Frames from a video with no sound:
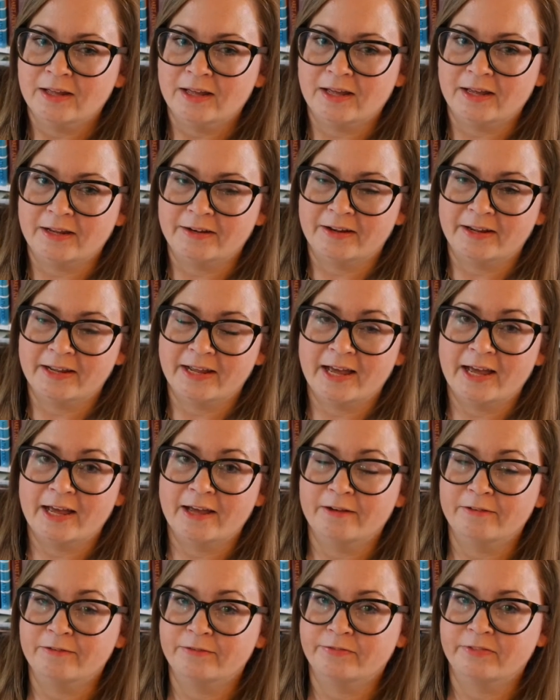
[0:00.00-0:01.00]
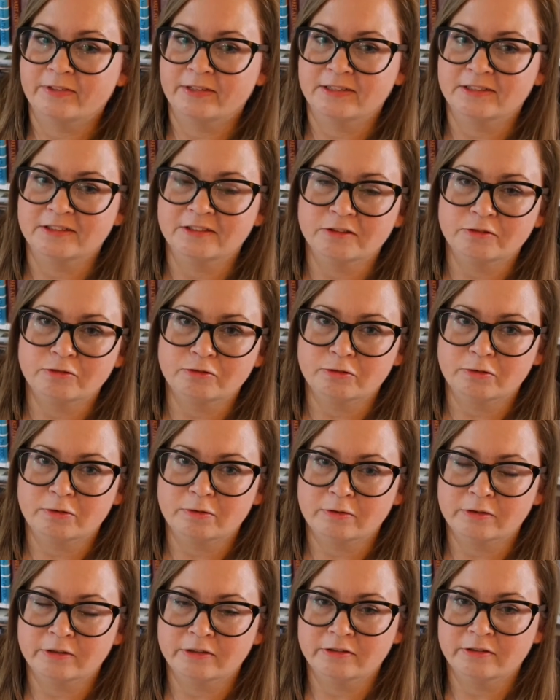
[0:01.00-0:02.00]
And I have this
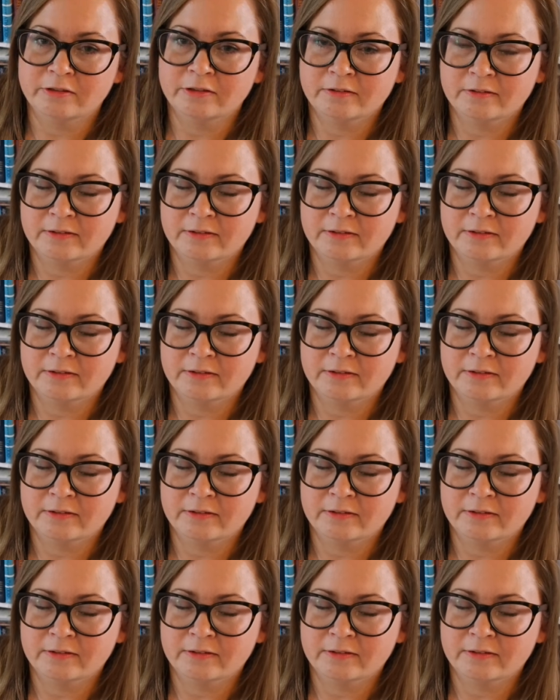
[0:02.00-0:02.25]
drawer